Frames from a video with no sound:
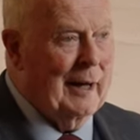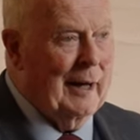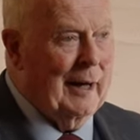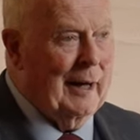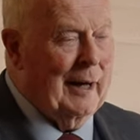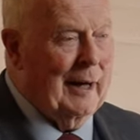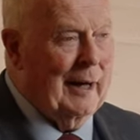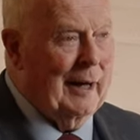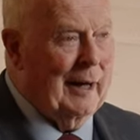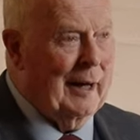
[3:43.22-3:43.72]

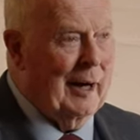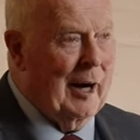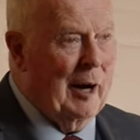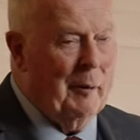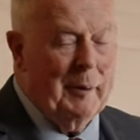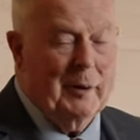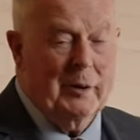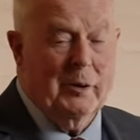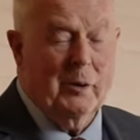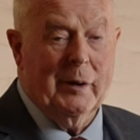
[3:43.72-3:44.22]
I've
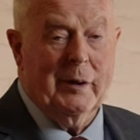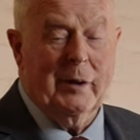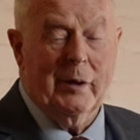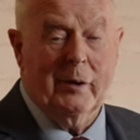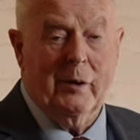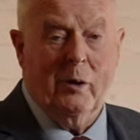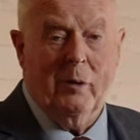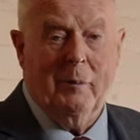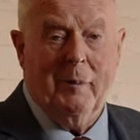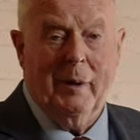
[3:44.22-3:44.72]
been doing it
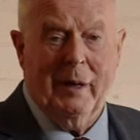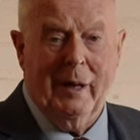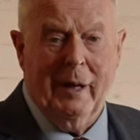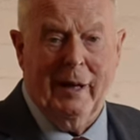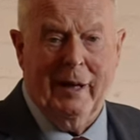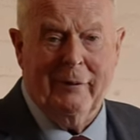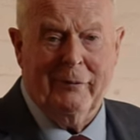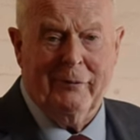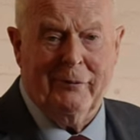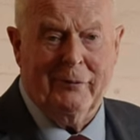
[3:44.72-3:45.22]
all my
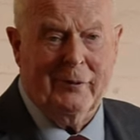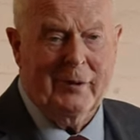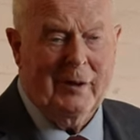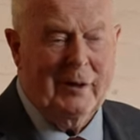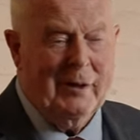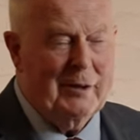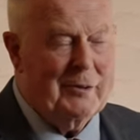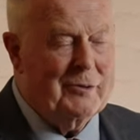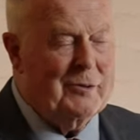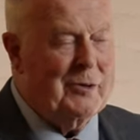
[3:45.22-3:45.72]
life,
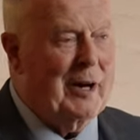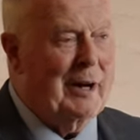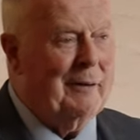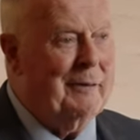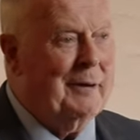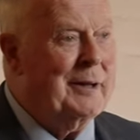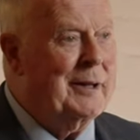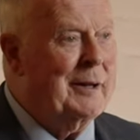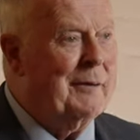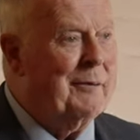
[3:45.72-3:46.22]

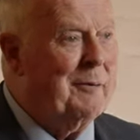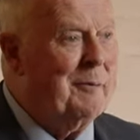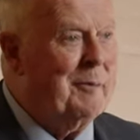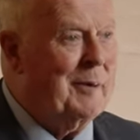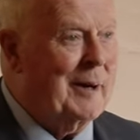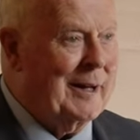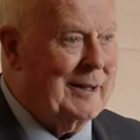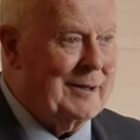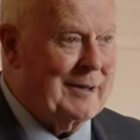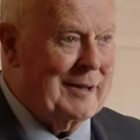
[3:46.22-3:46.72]
driving different
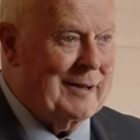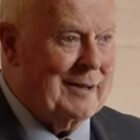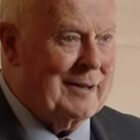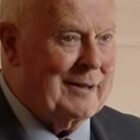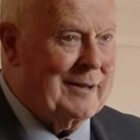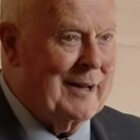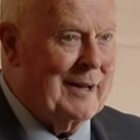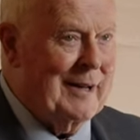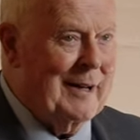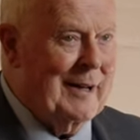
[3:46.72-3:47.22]

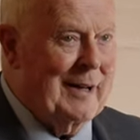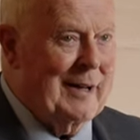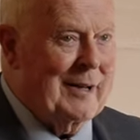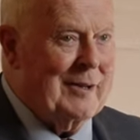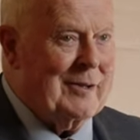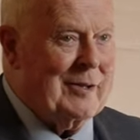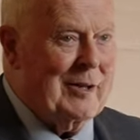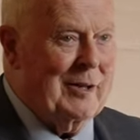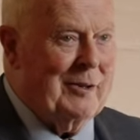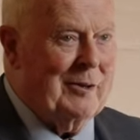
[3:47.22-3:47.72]
places.
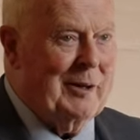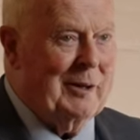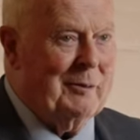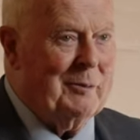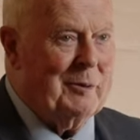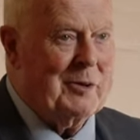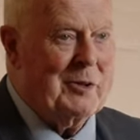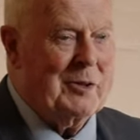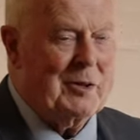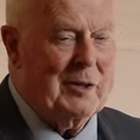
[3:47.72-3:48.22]
So it
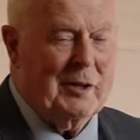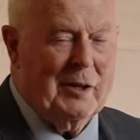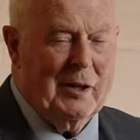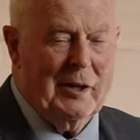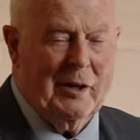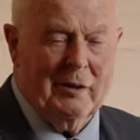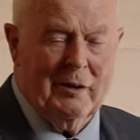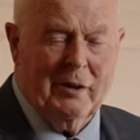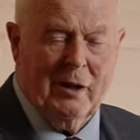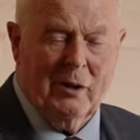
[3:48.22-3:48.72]
was
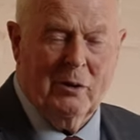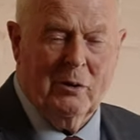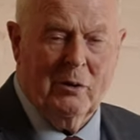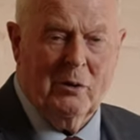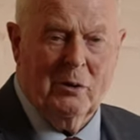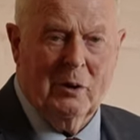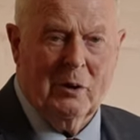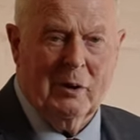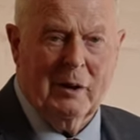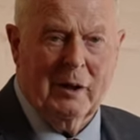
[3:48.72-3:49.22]

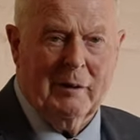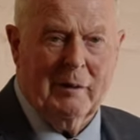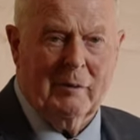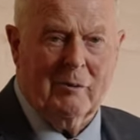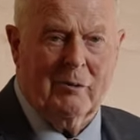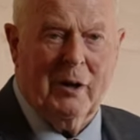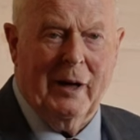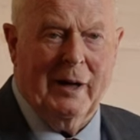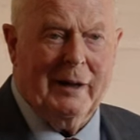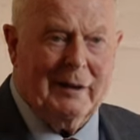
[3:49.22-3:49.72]
no
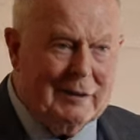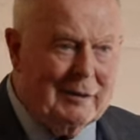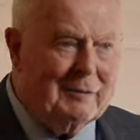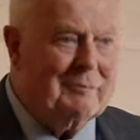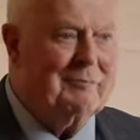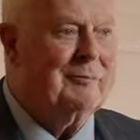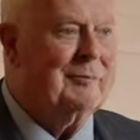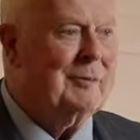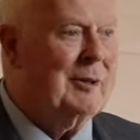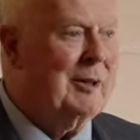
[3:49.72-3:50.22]
great,
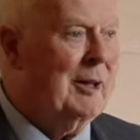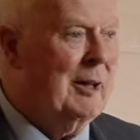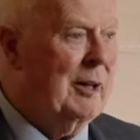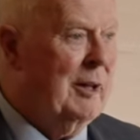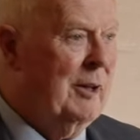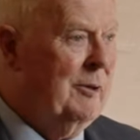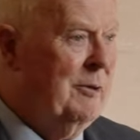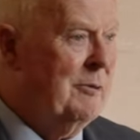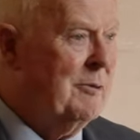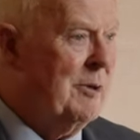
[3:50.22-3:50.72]

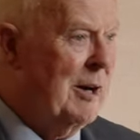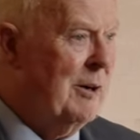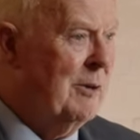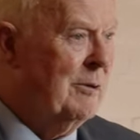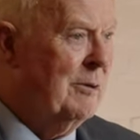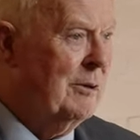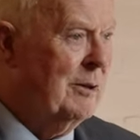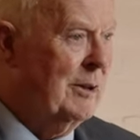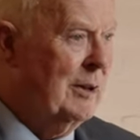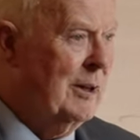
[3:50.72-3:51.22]

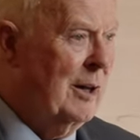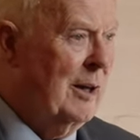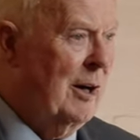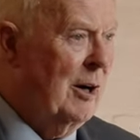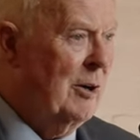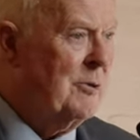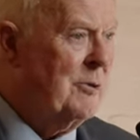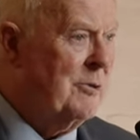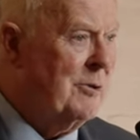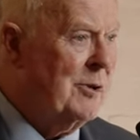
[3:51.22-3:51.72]

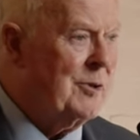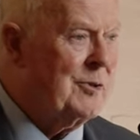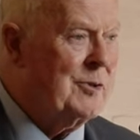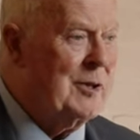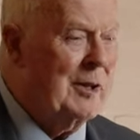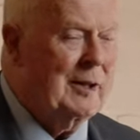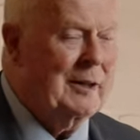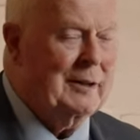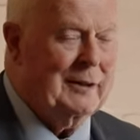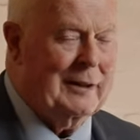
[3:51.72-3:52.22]
onerous
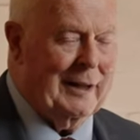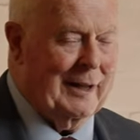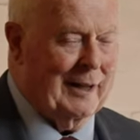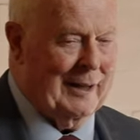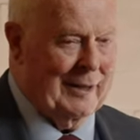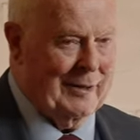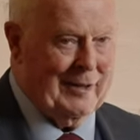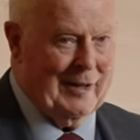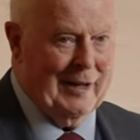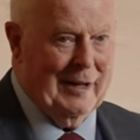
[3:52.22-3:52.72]

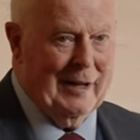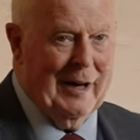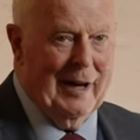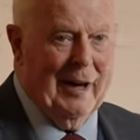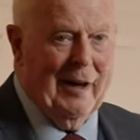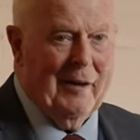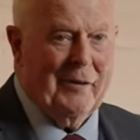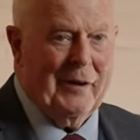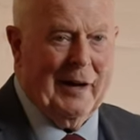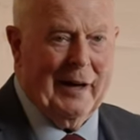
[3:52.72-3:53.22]
task.
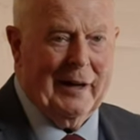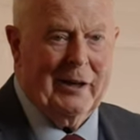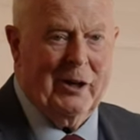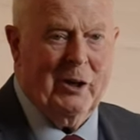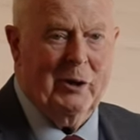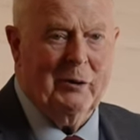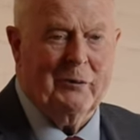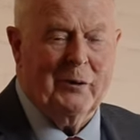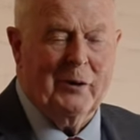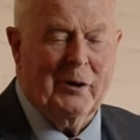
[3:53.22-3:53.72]
Thank
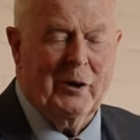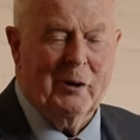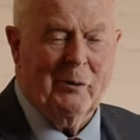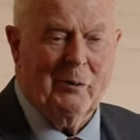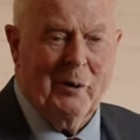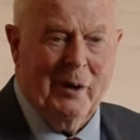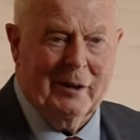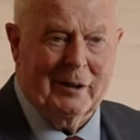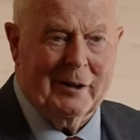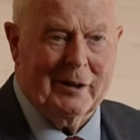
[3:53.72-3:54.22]
you for your
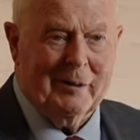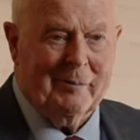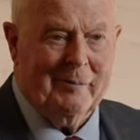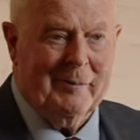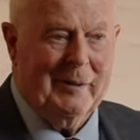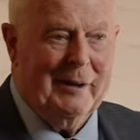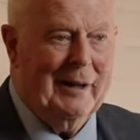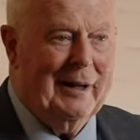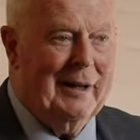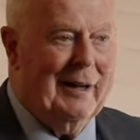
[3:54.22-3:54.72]
welcome.
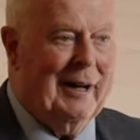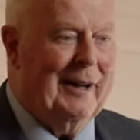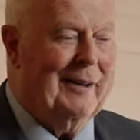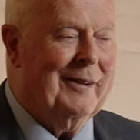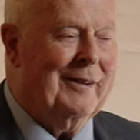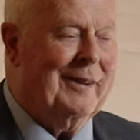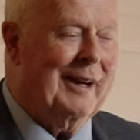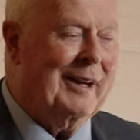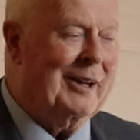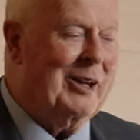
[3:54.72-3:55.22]
And
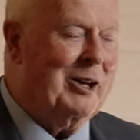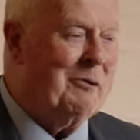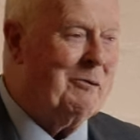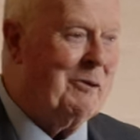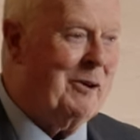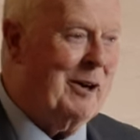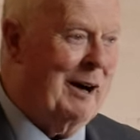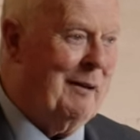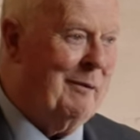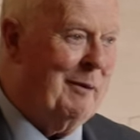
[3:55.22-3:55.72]
thank you
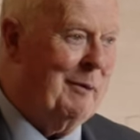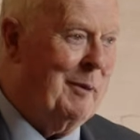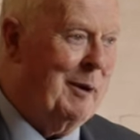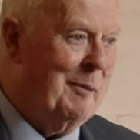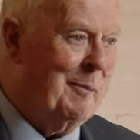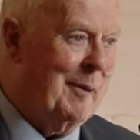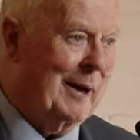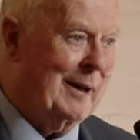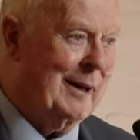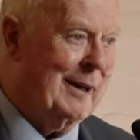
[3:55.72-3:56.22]
for having me
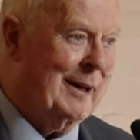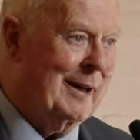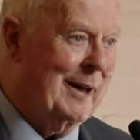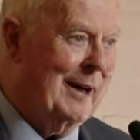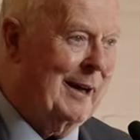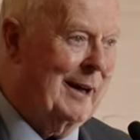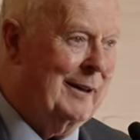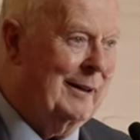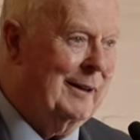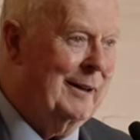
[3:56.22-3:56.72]
back
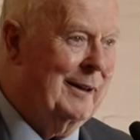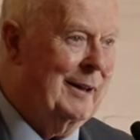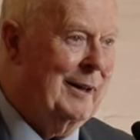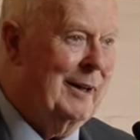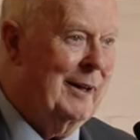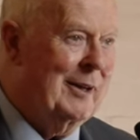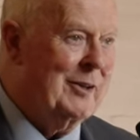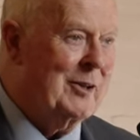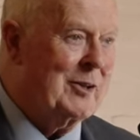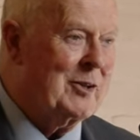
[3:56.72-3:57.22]
again
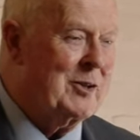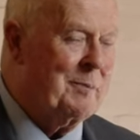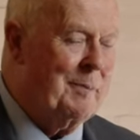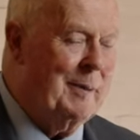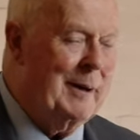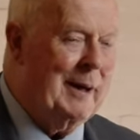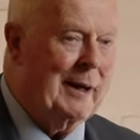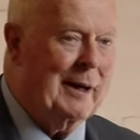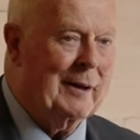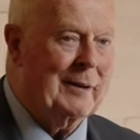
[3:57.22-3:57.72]
to
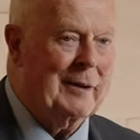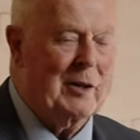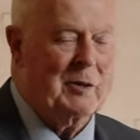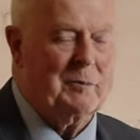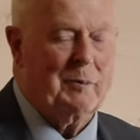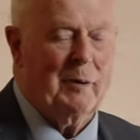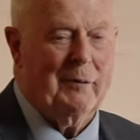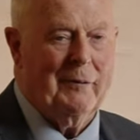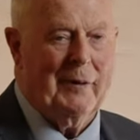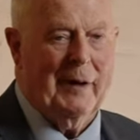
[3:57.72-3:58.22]
speak at this
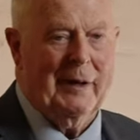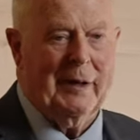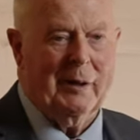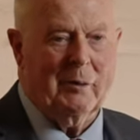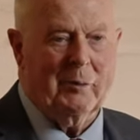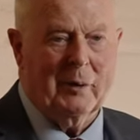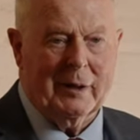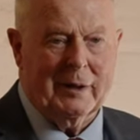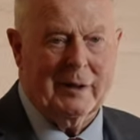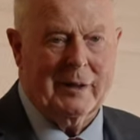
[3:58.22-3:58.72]
prophetic
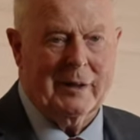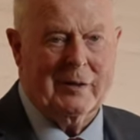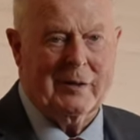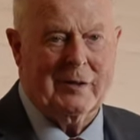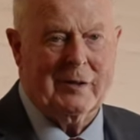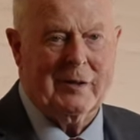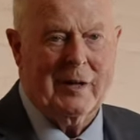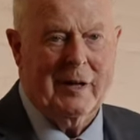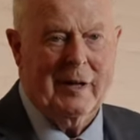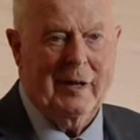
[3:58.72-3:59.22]

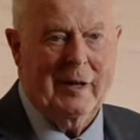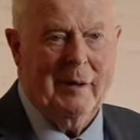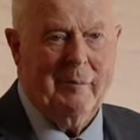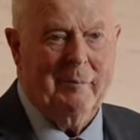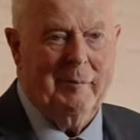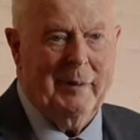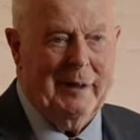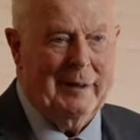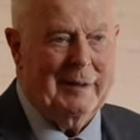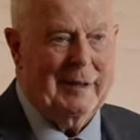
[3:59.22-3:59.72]
witness
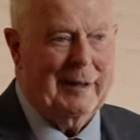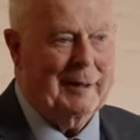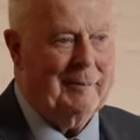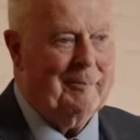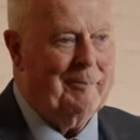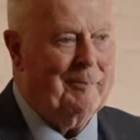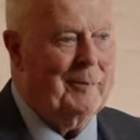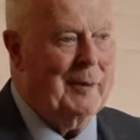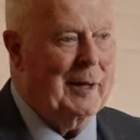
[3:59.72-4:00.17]
meeting.